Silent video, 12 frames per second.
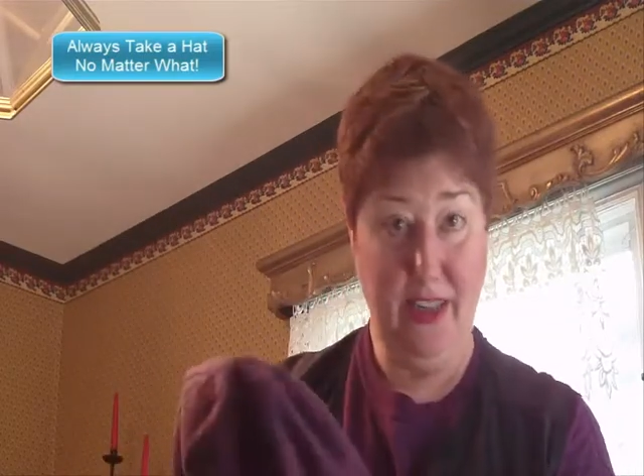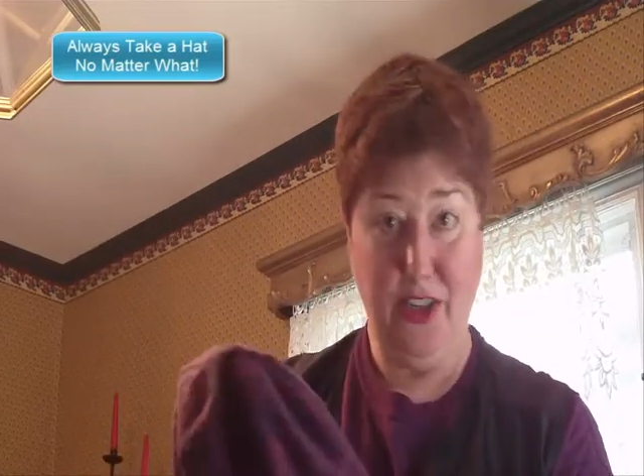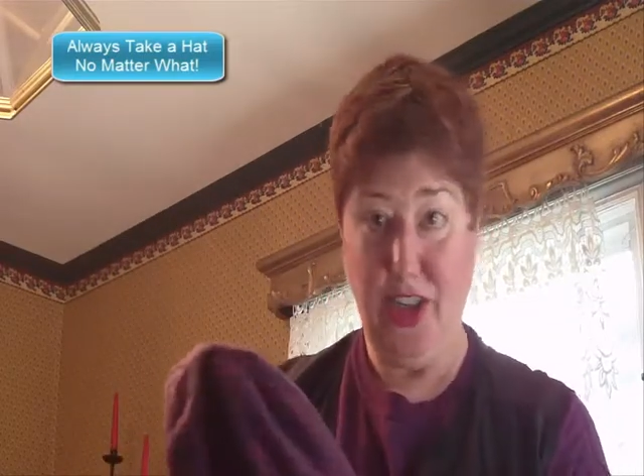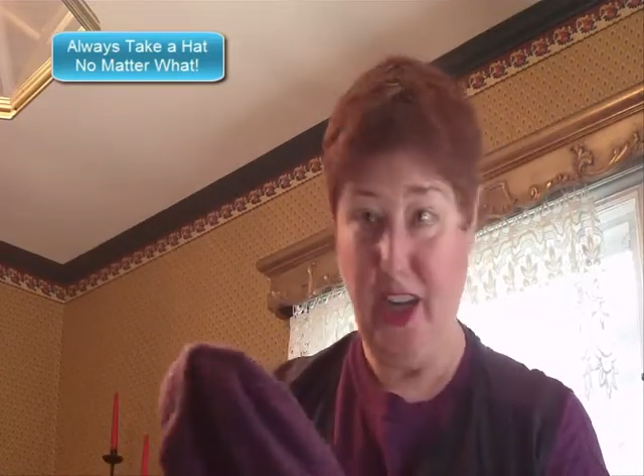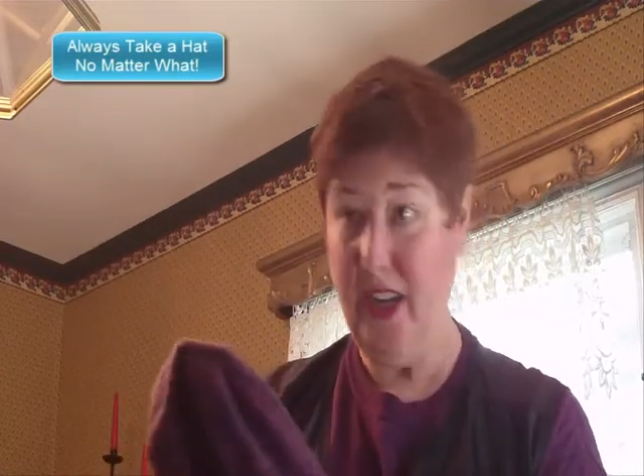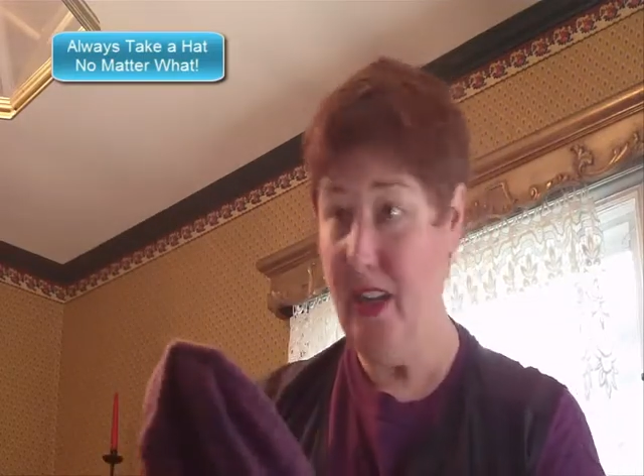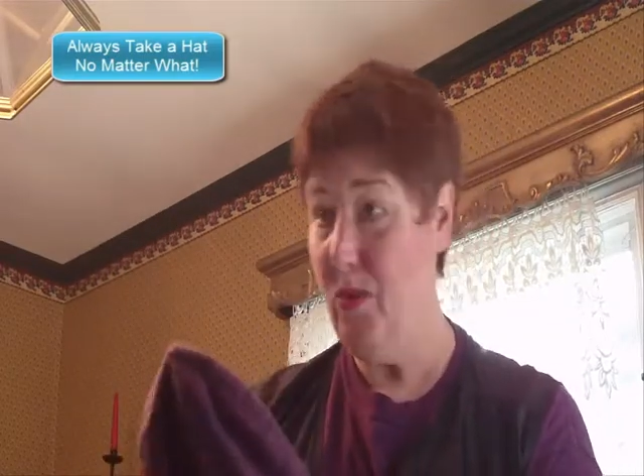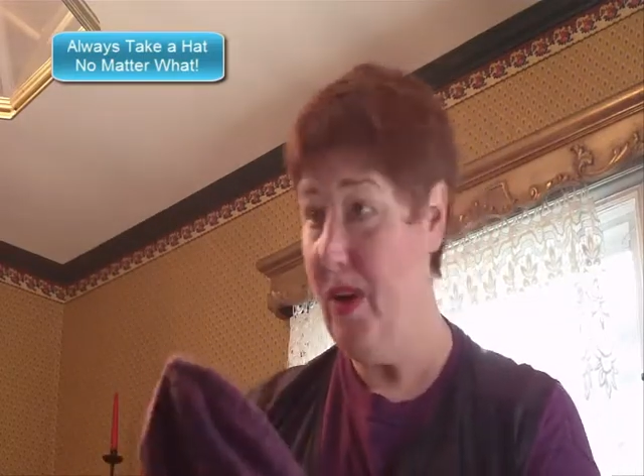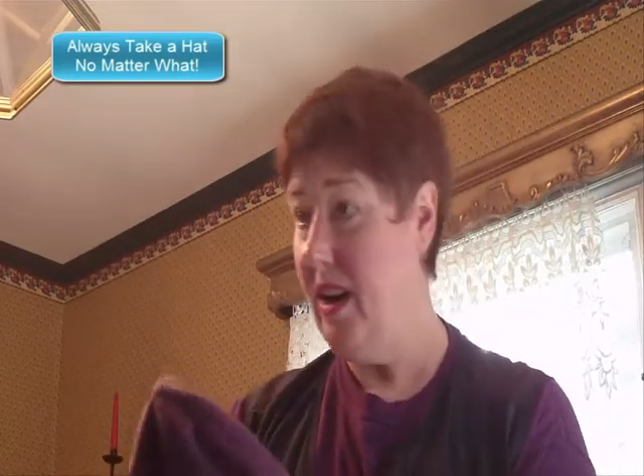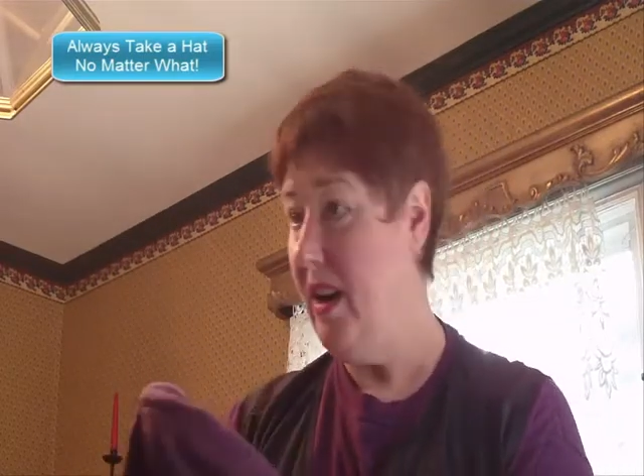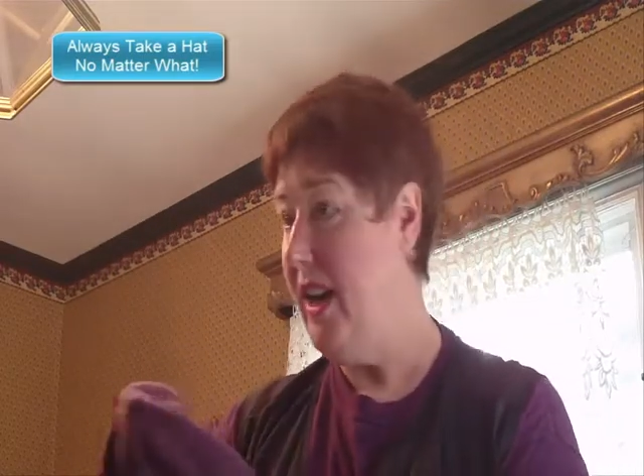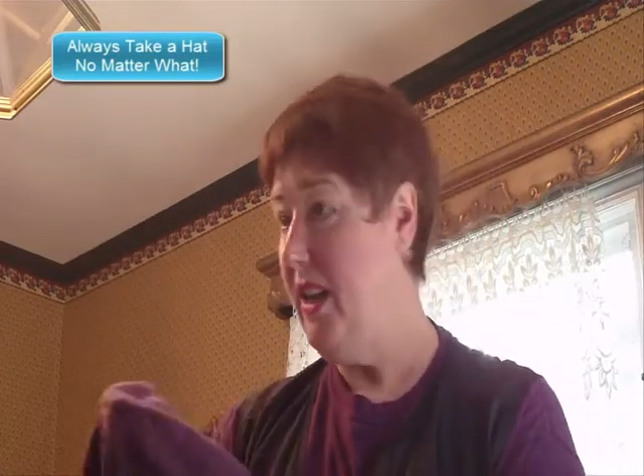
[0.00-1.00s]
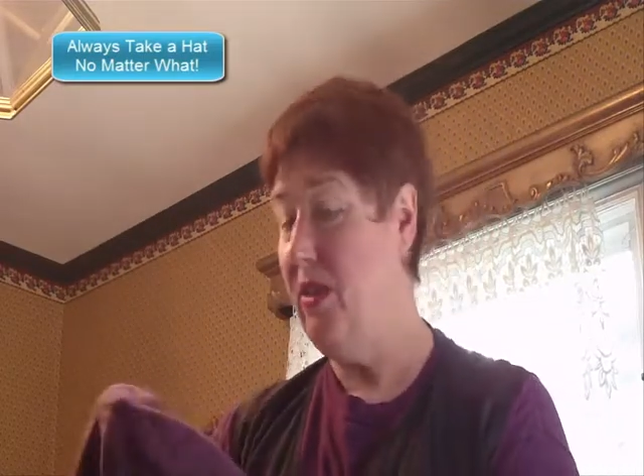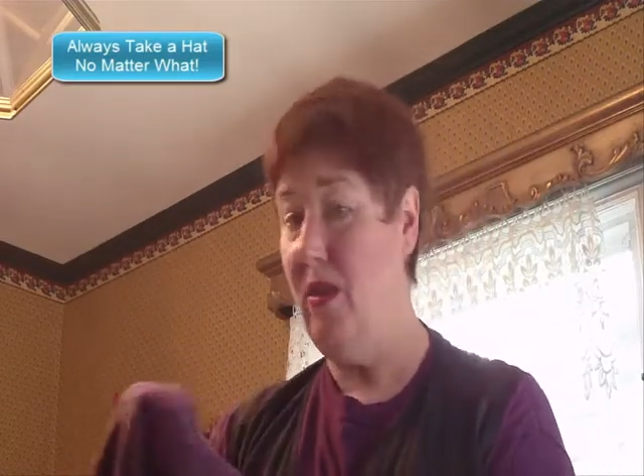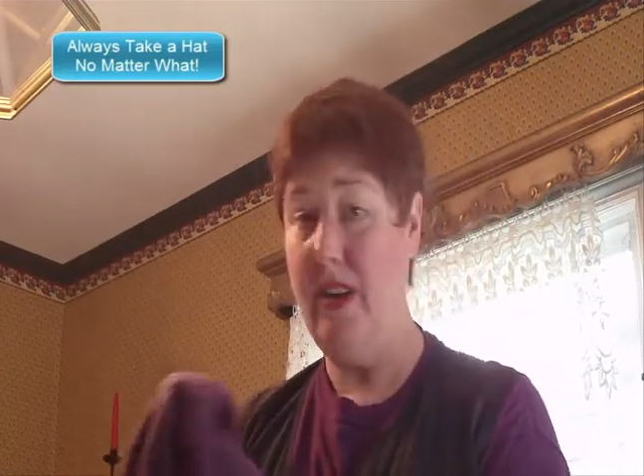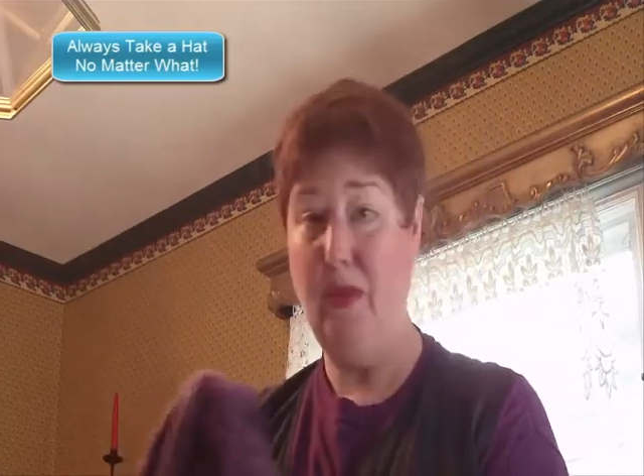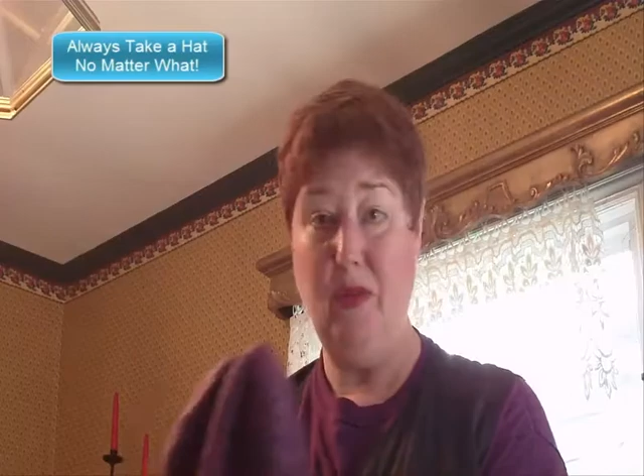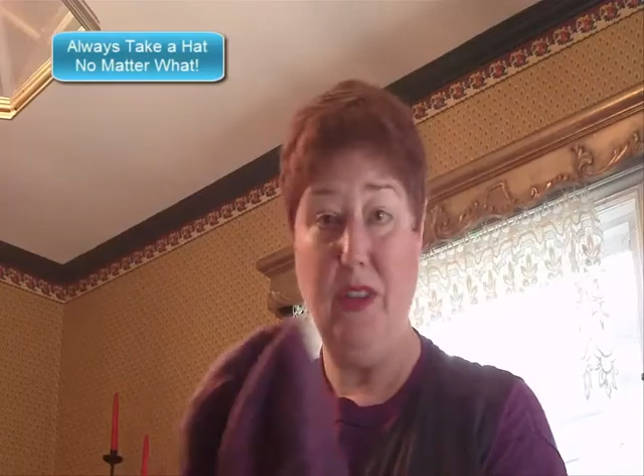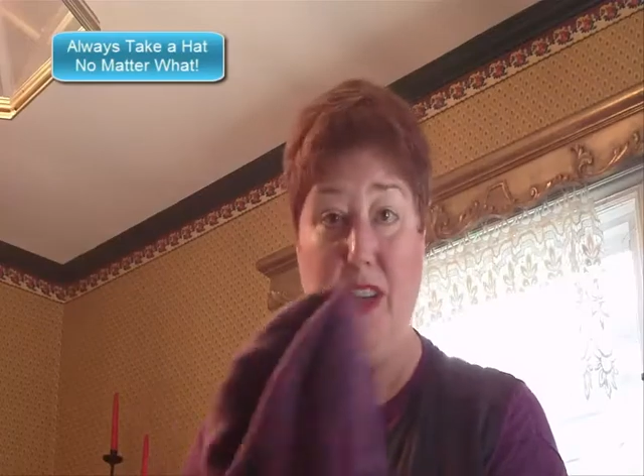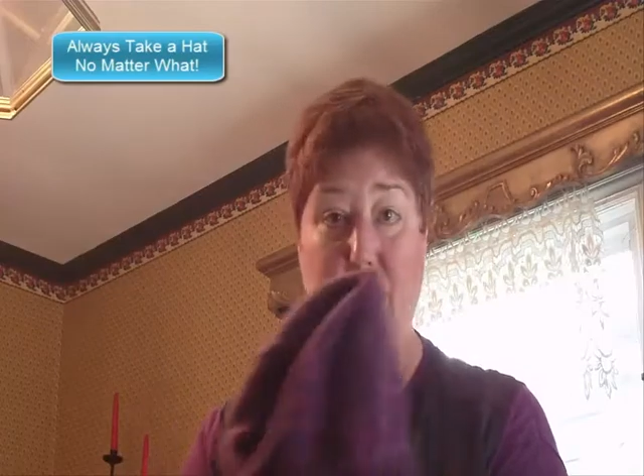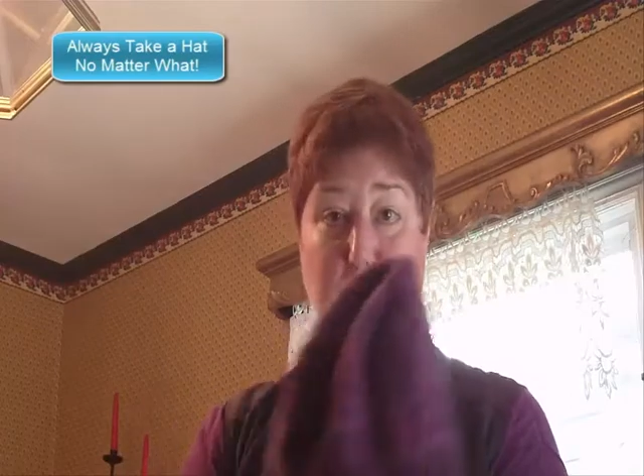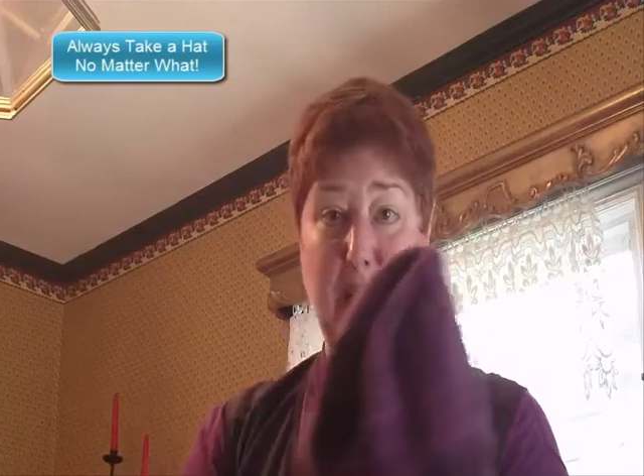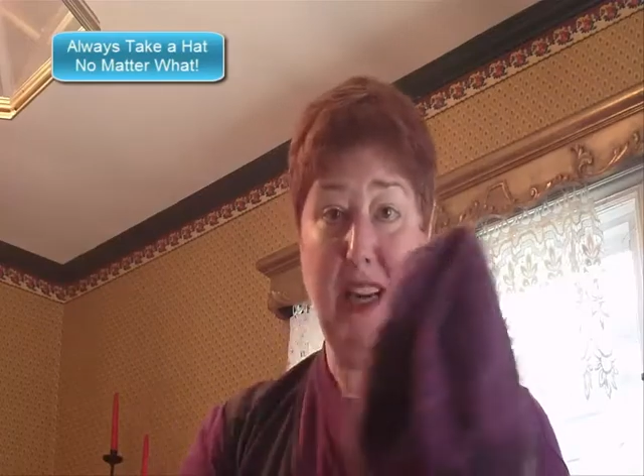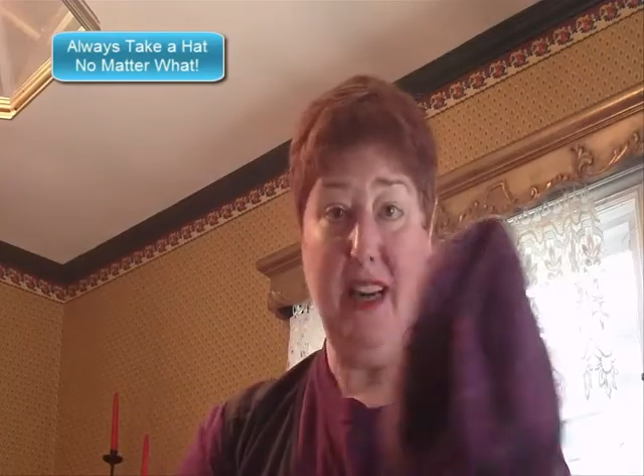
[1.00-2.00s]
in January, thought it was
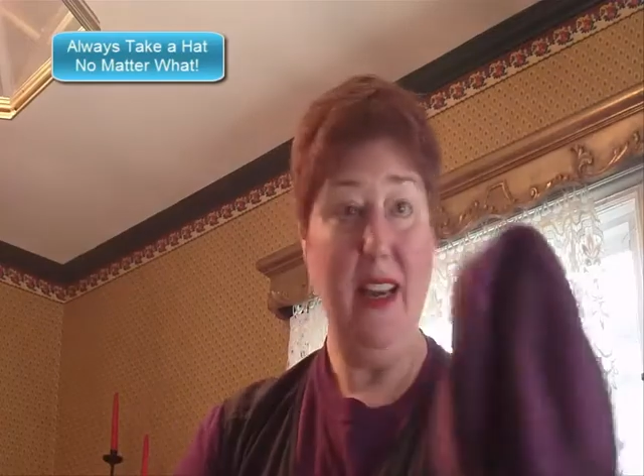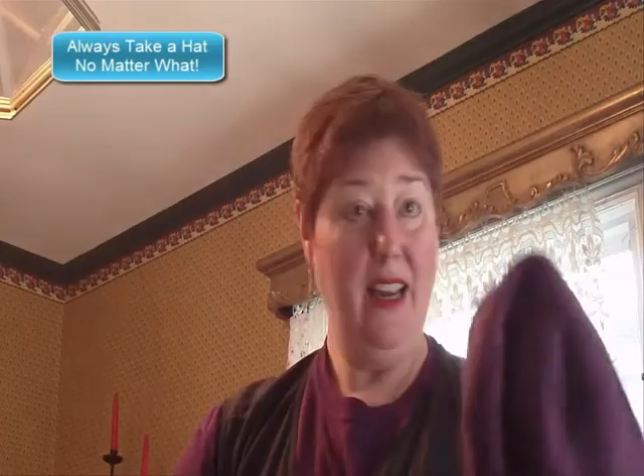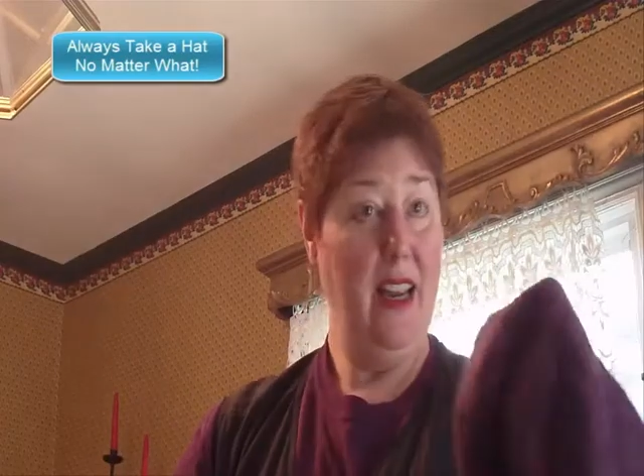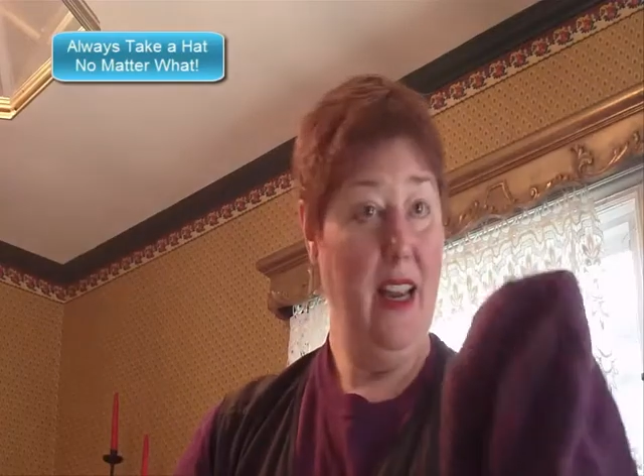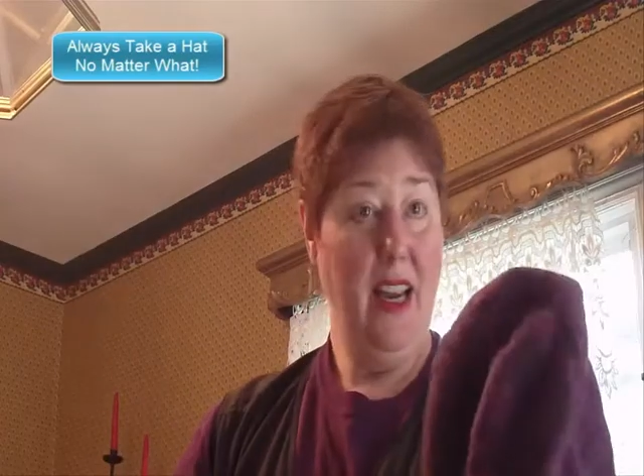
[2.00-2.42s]
going to be